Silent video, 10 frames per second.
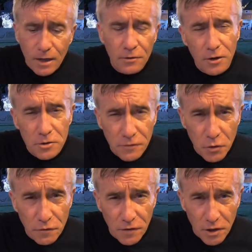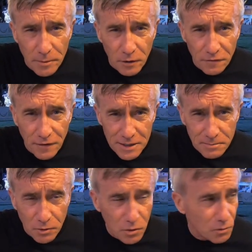Those of you who follow me on
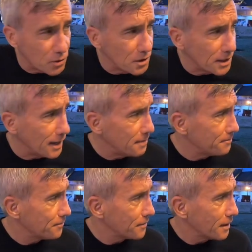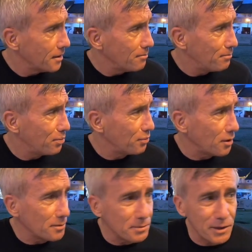Facebook will
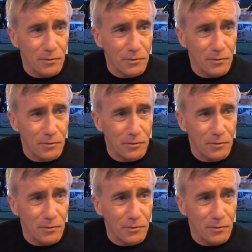probably